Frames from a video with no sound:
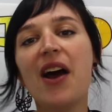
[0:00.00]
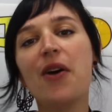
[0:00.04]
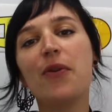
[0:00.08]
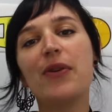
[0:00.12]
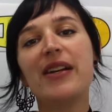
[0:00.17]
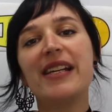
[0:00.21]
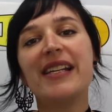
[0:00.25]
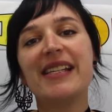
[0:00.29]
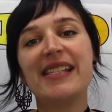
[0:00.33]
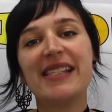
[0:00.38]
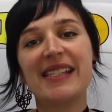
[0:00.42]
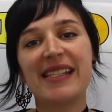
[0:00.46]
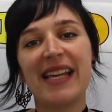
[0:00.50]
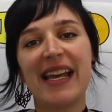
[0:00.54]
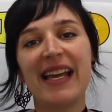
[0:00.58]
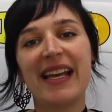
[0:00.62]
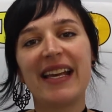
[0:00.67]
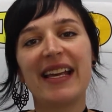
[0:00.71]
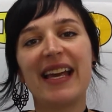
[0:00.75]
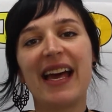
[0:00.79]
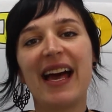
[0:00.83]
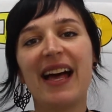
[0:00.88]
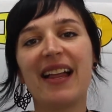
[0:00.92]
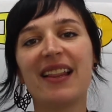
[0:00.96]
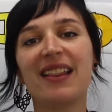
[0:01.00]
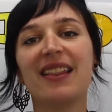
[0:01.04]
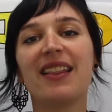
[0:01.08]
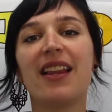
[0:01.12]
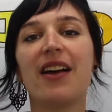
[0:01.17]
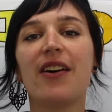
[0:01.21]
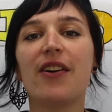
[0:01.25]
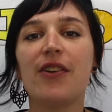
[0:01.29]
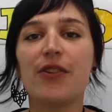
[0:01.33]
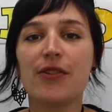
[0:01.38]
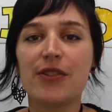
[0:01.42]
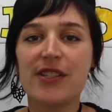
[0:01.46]
We sing
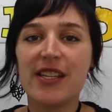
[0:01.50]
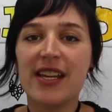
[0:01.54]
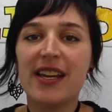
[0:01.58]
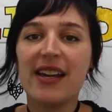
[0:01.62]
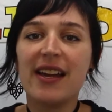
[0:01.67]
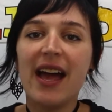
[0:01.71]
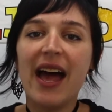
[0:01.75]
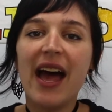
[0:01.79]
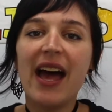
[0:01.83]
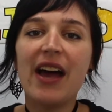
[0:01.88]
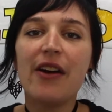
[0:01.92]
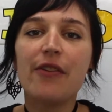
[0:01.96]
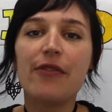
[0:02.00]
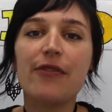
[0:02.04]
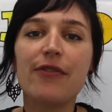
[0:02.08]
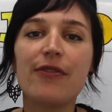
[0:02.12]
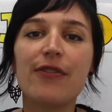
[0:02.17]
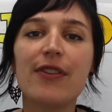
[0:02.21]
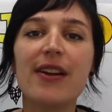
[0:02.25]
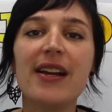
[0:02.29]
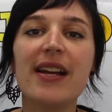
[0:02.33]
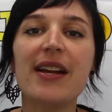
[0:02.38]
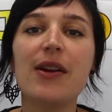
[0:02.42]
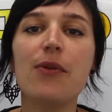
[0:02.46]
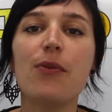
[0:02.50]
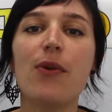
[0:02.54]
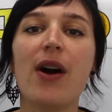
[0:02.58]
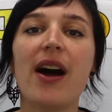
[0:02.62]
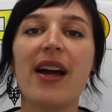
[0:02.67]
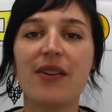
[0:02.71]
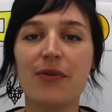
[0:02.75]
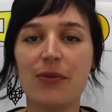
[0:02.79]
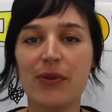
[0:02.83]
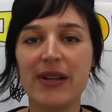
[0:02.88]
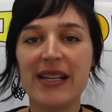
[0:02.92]
hello to everyone.